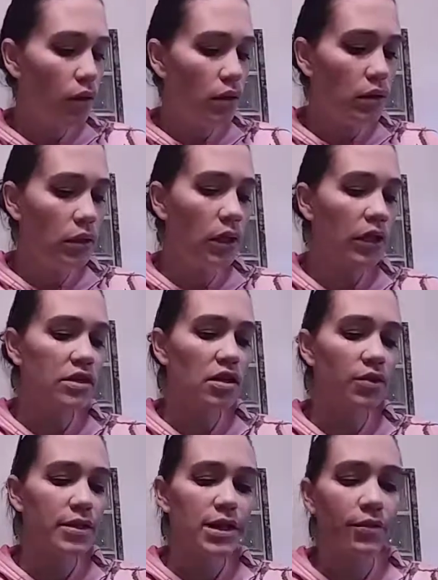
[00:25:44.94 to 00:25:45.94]
As
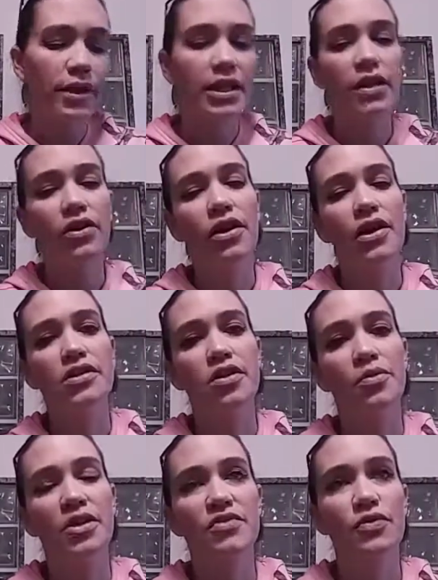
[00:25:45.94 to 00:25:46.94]
always, I want to thank you guys so
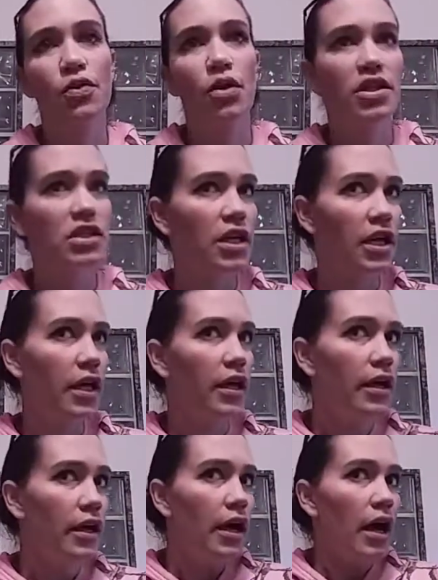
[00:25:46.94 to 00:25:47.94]
much for watching.
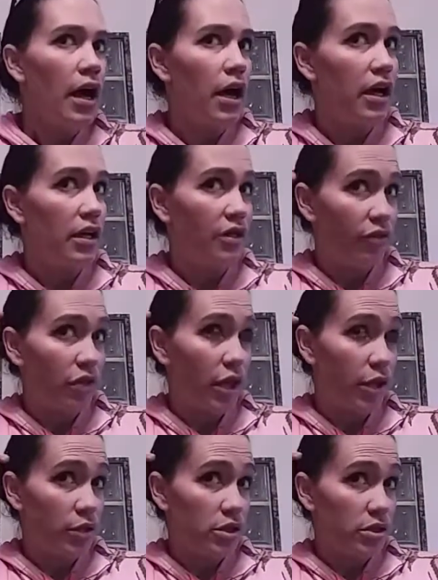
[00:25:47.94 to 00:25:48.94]
If you
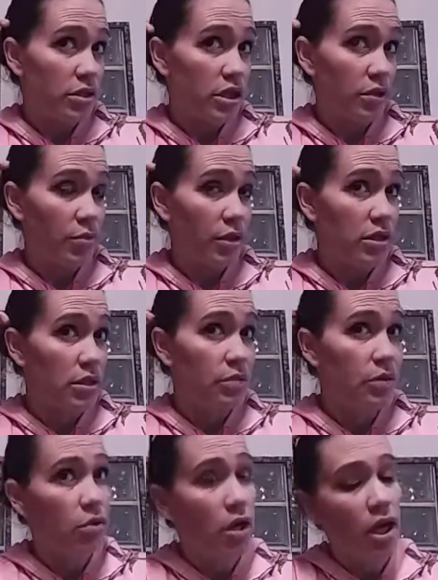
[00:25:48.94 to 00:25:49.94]
like what you see, please
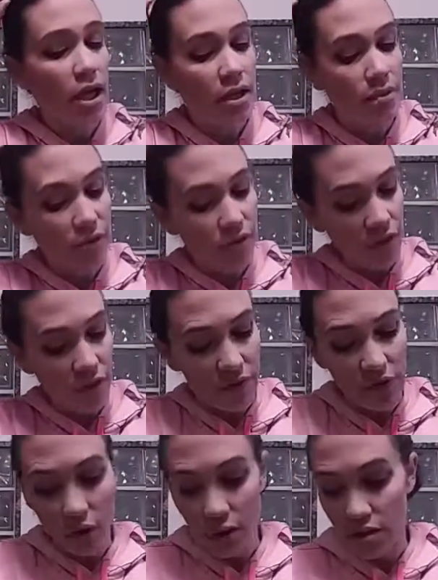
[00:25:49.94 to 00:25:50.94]
subscribe. If you have
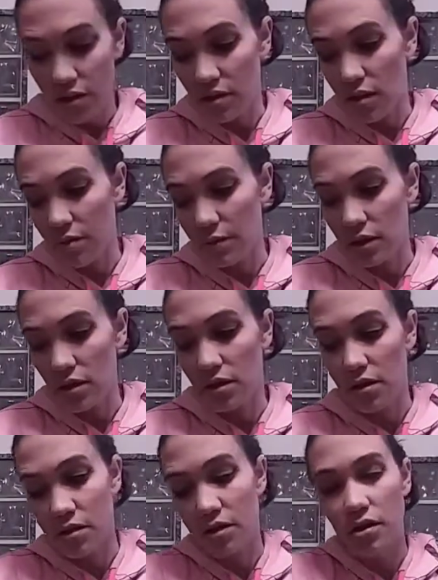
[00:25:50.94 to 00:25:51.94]
any questions, comments, or
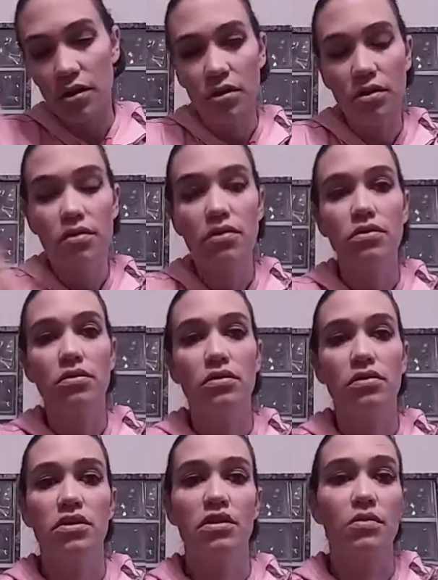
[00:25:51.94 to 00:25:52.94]
concerns,
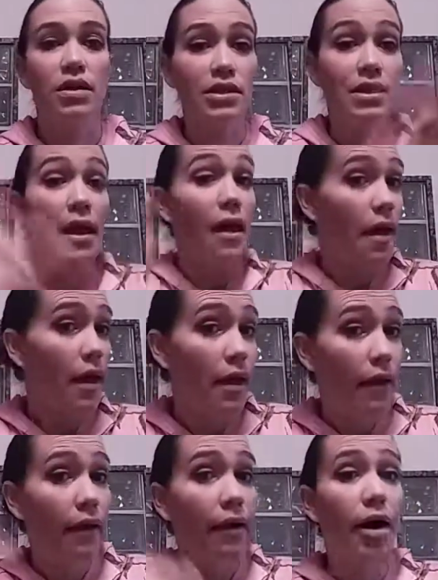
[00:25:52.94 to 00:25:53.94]
or just want to say
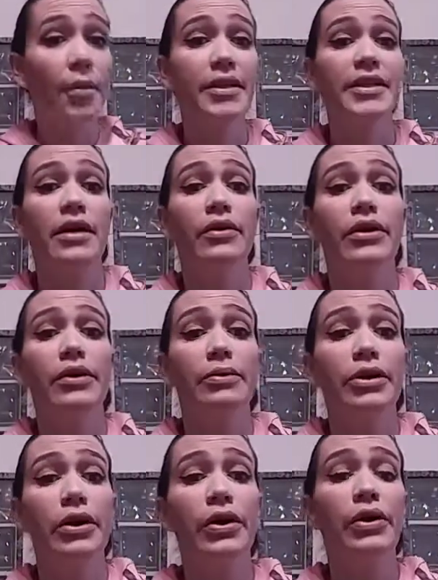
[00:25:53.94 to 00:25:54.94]
hey, comment down
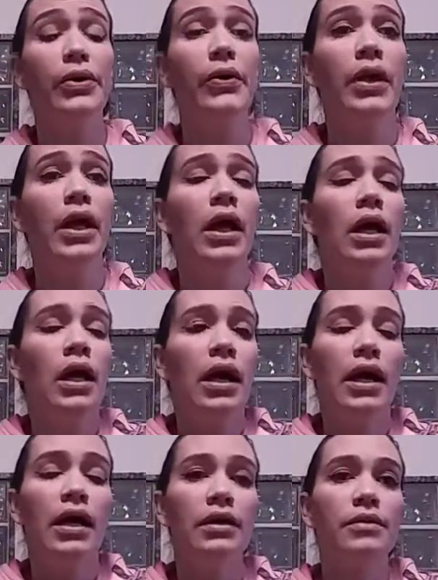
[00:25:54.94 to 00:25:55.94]
below.
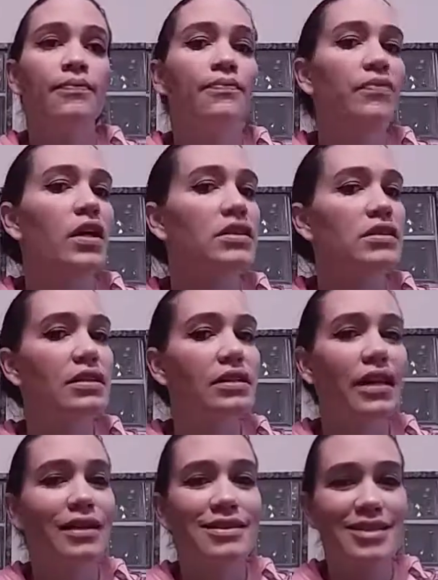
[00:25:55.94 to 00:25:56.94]
Until
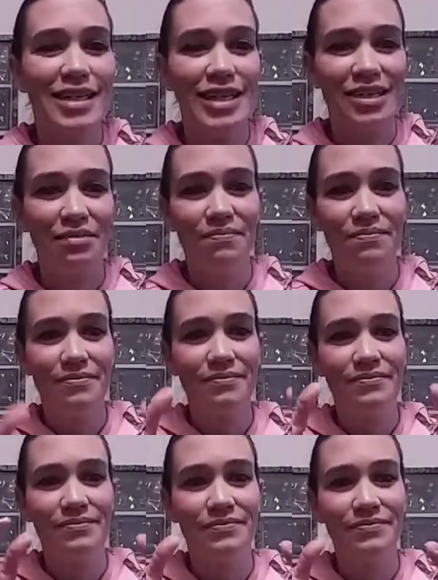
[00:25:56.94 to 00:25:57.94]
next time,
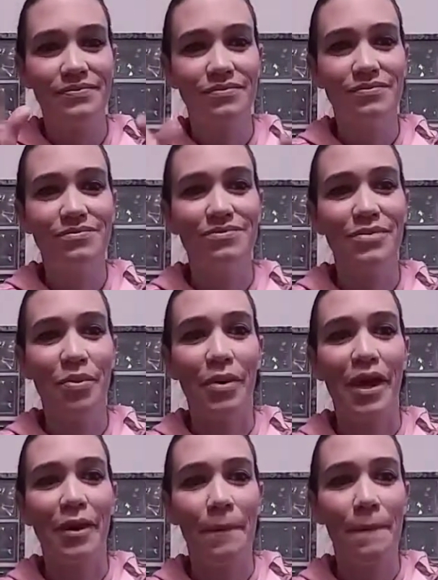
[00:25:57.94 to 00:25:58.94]
bye-bye.